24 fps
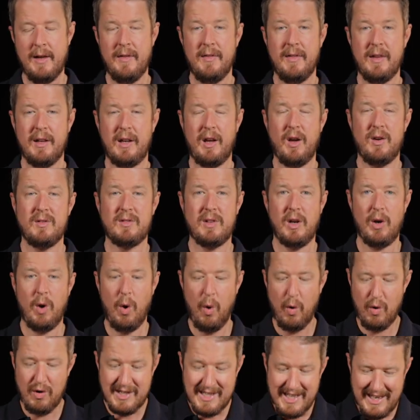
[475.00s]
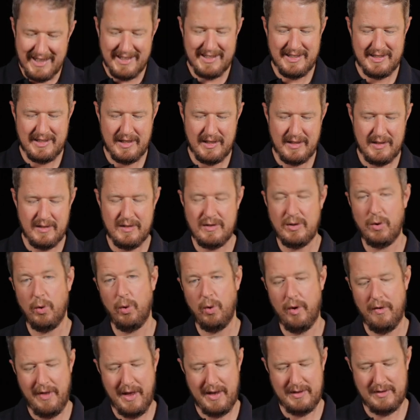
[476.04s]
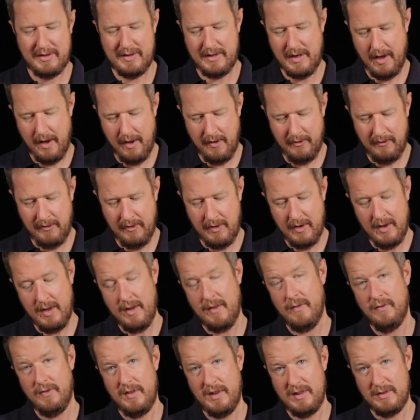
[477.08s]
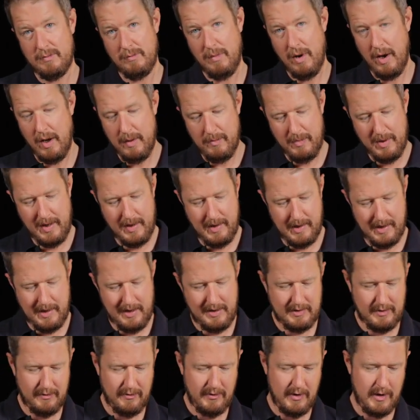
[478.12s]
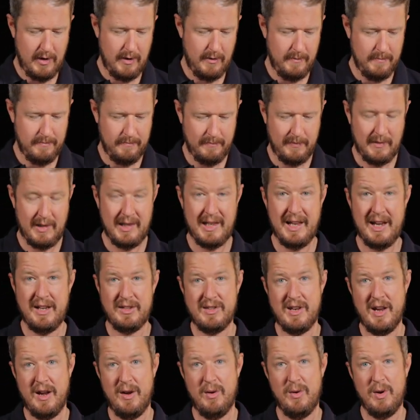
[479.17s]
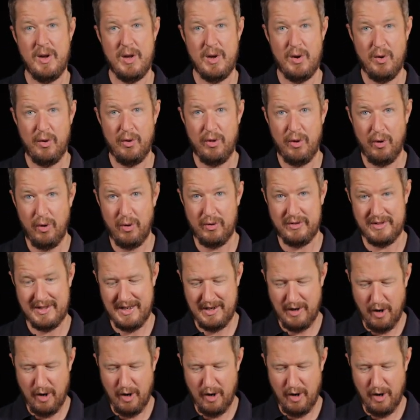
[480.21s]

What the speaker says: that goes a long distance, all of that stuff, this might be the laser for you. Let us know your thoughts in the